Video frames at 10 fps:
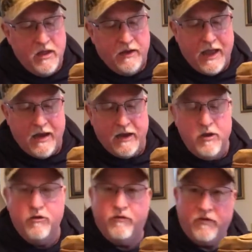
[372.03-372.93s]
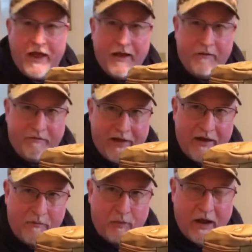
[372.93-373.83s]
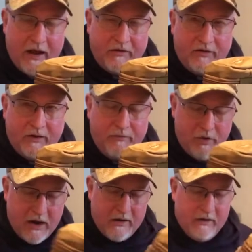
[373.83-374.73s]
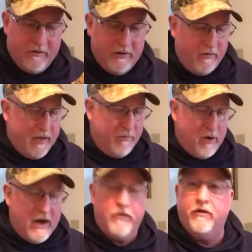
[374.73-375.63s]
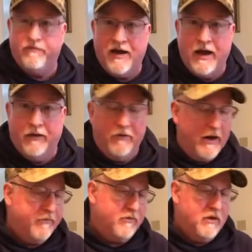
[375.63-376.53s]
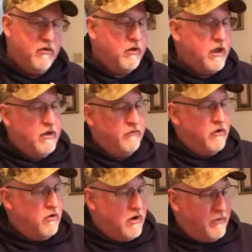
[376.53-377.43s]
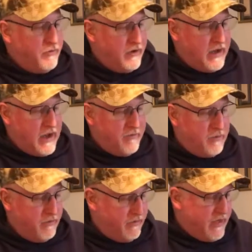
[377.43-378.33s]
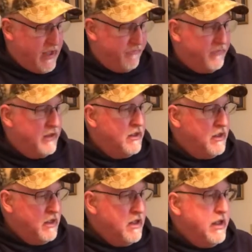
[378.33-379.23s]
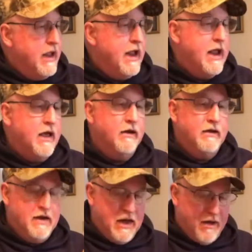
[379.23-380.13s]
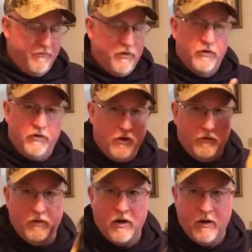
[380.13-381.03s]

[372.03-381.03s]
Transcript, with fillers: not a huge fan of plastic, but until they break, they're fine, right? Okay, so I'm pretty happy with that. And um, there's a,